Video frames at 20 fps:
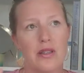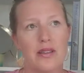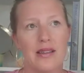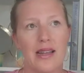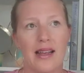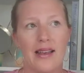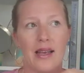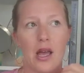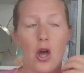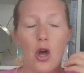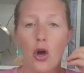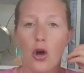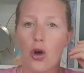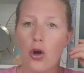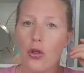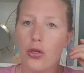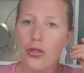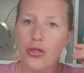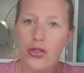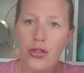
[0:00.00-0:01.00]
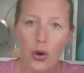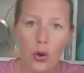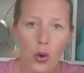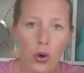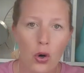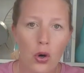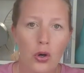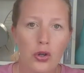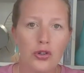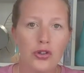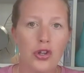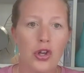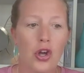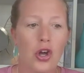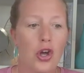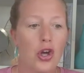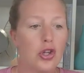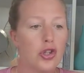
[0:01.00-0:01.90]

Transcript: It's like a thought,